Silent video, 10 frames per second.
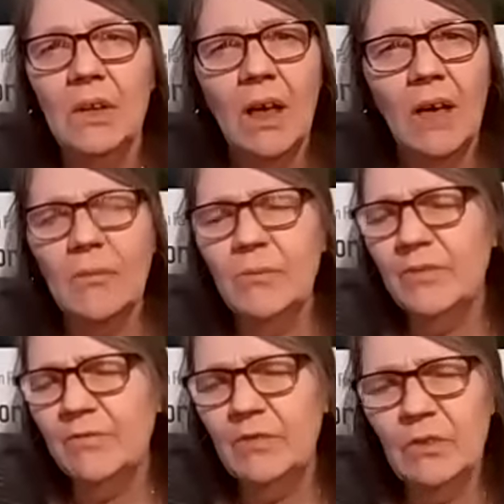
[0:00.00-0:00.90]

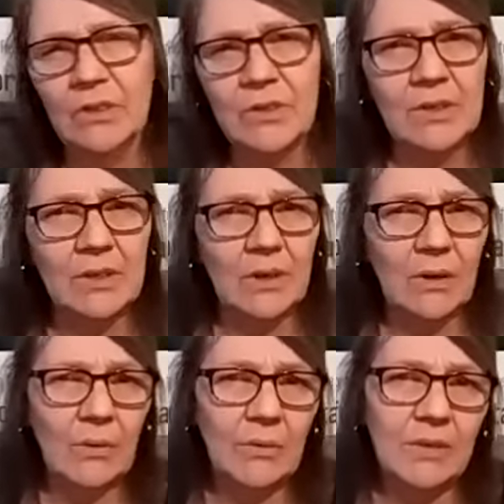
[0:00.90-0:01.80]
a few years
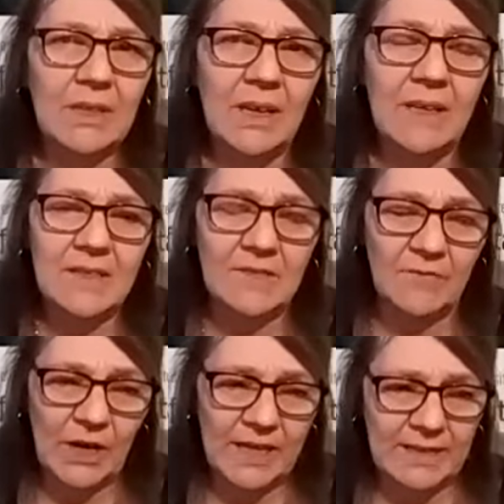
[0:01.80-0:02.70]
ago, the nuns
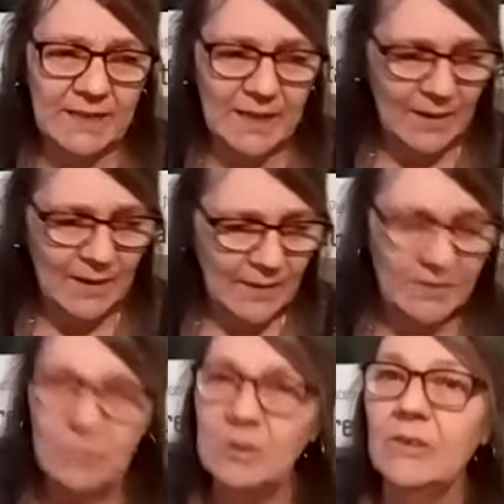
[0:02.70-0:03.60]
fought the
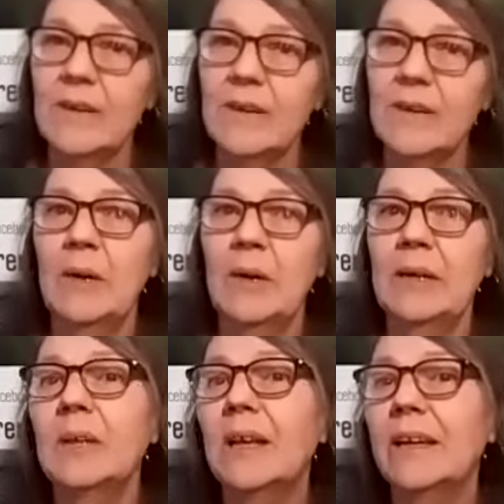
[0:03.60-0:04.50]
Bluegrass
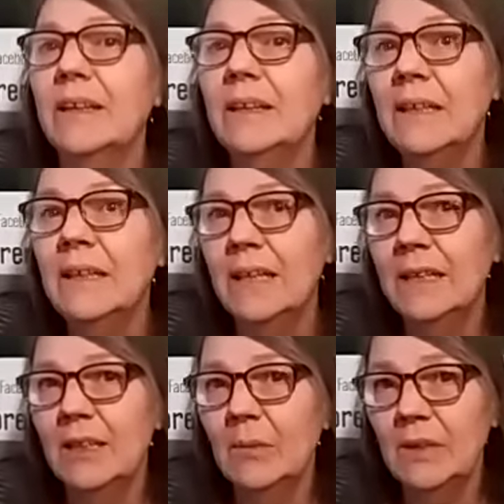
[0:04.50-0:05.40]
Pipeline.
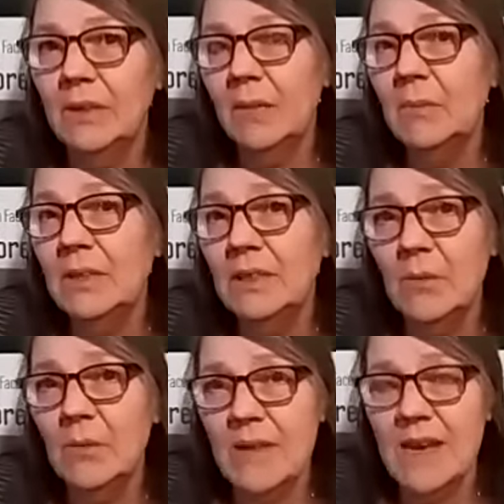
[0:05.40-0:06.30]
And eminent
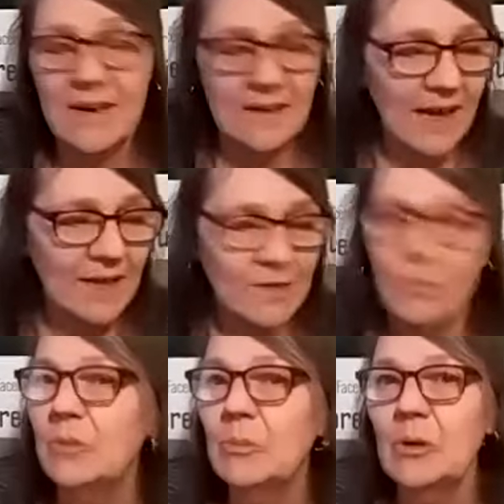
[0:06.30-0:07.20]
domain has
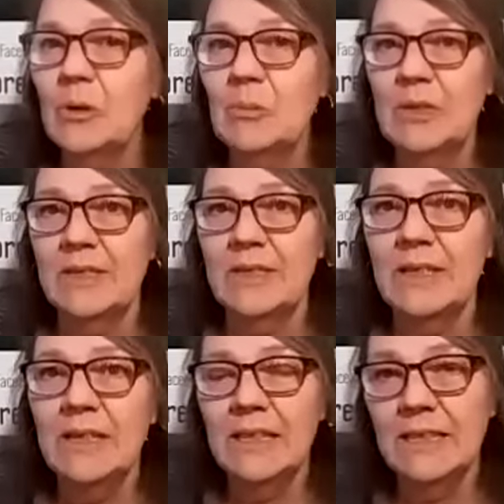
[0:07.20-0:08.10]
one purpose,
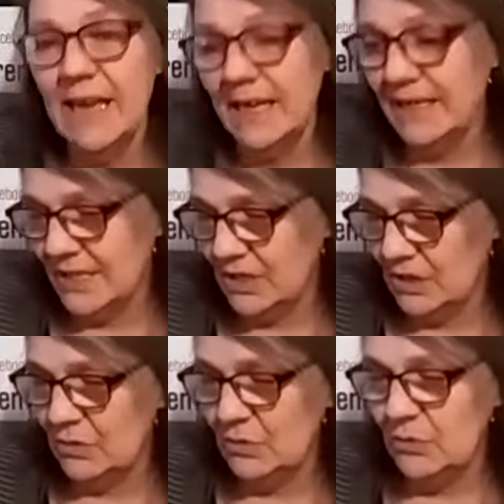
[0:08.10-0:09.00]
and that is
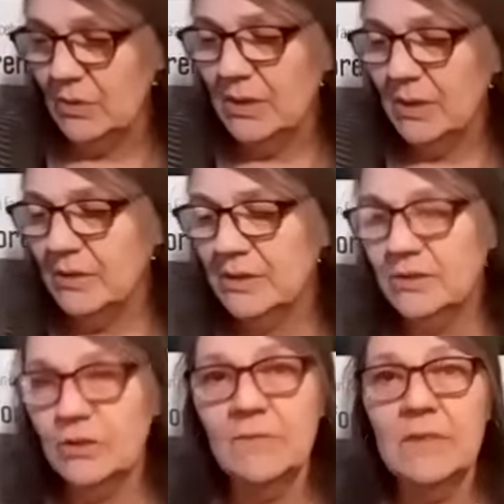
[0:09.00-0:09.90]
to
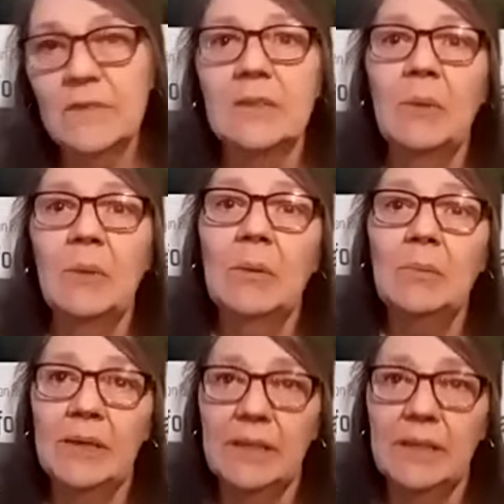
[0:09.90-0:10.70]
service the public.